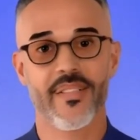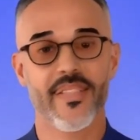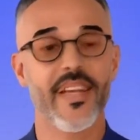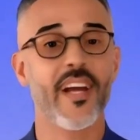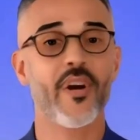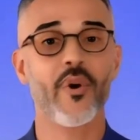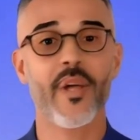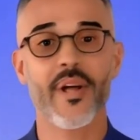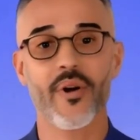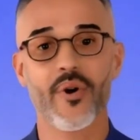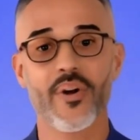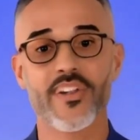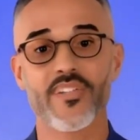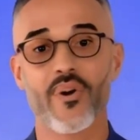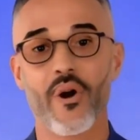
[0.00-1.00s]

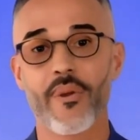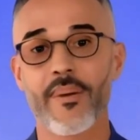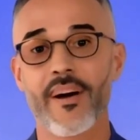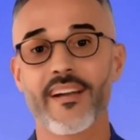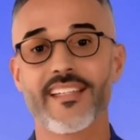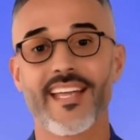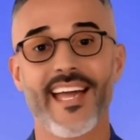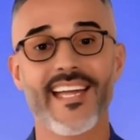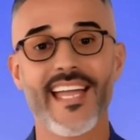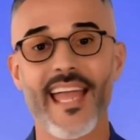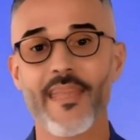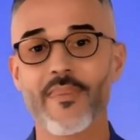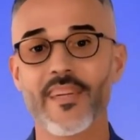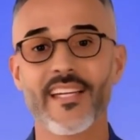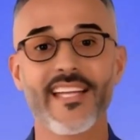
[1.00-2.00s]
Decorator is all about
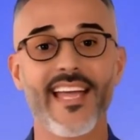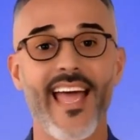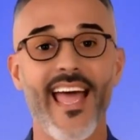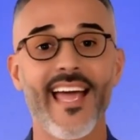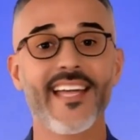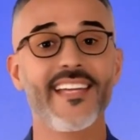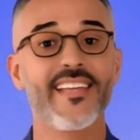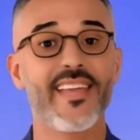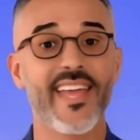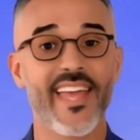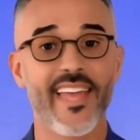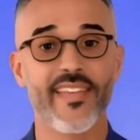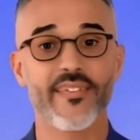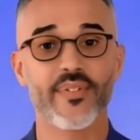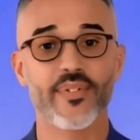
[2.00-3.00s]
dynamically adding
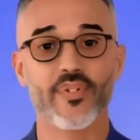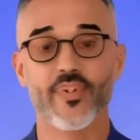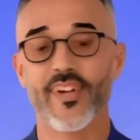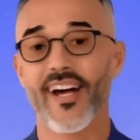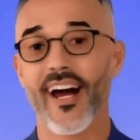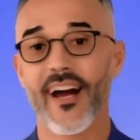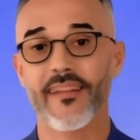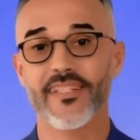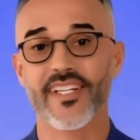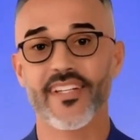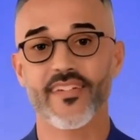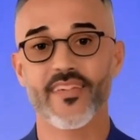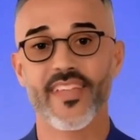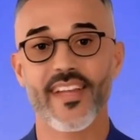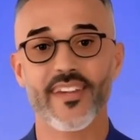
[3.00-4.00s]
behavior to an
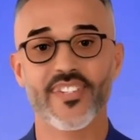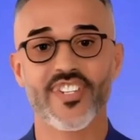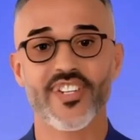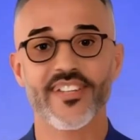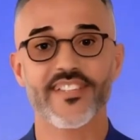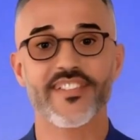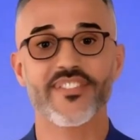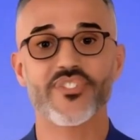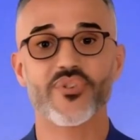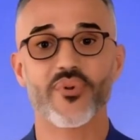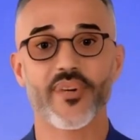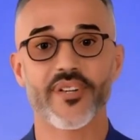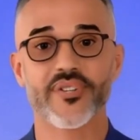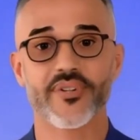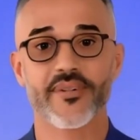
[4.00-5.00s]
object without changing its
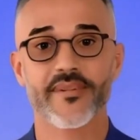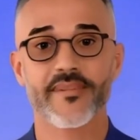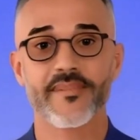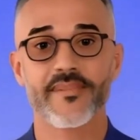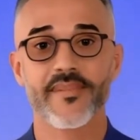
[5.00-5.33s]
structure.